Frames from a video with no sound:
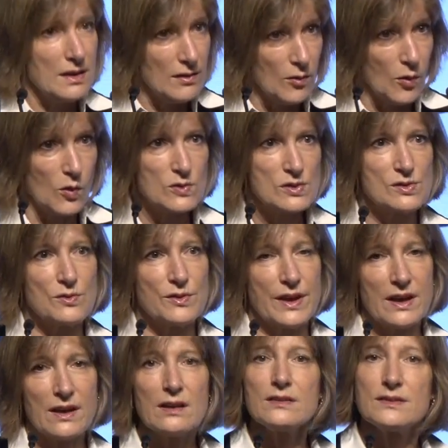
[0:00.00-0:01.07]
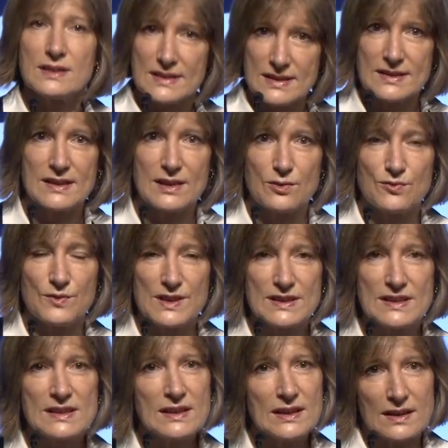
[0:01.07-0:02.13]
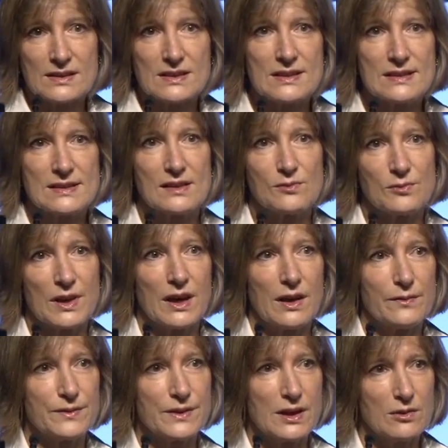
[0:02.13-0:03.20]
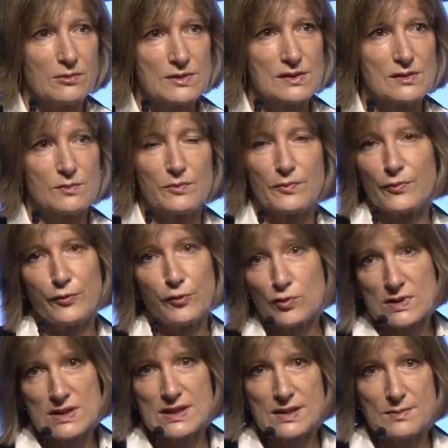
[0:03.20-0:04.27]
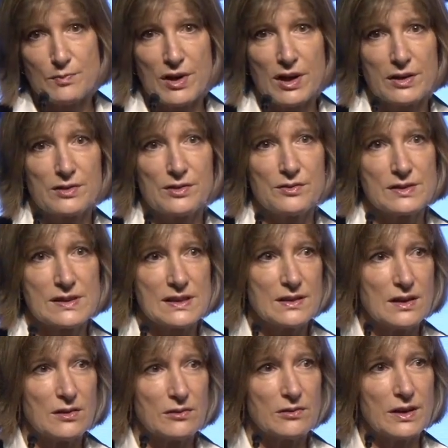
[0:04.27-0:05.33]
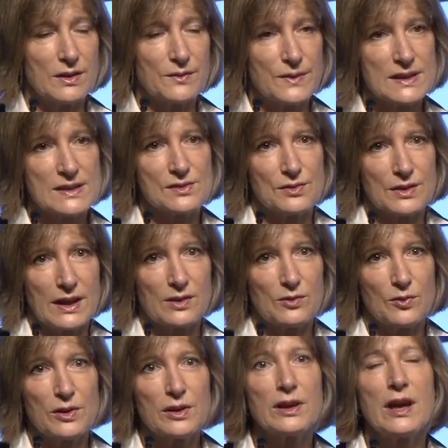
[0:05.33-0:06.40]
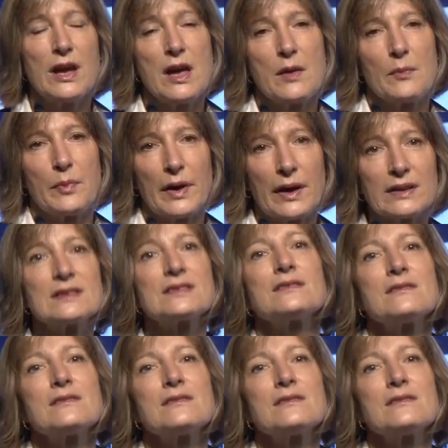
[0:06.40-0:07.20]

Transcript: Also there, this is increasing. At ESA, we have now some 40 partners in our investor network, but